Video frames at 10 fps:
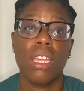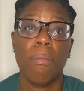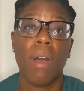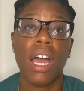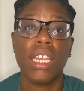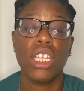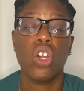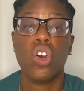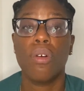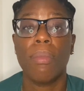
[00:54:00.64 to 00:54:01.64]
Imani
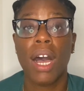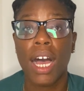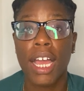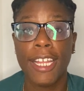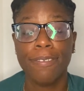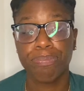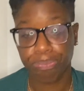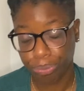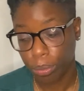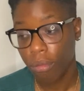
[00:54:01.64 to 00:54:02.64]
All Mine.
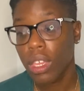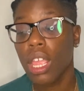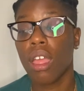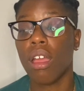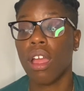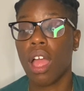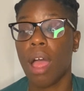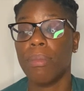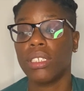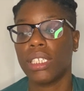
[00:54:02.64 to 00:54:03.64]

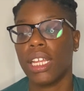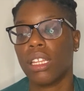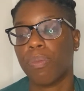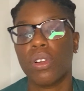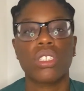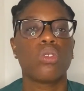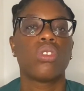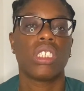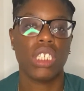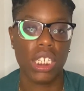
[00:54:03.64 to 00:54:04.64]
I must get the person
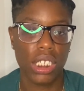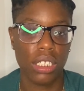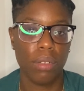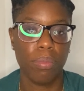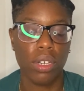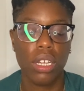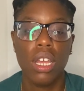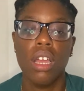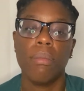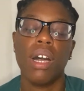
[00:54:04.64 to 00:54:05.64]
who suggested the book.
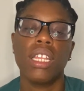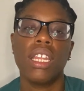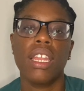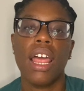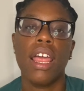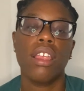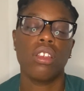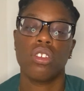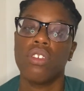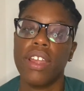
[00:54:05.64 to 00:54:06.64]
But other than that,
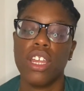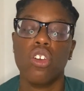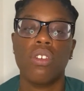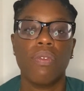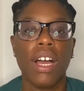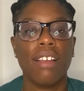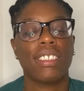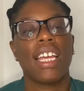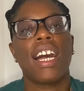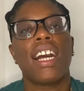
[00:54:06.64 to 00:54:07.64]
you already know the
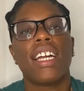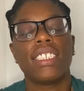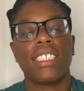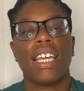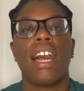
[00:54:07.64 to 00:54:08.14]
vibes, guys.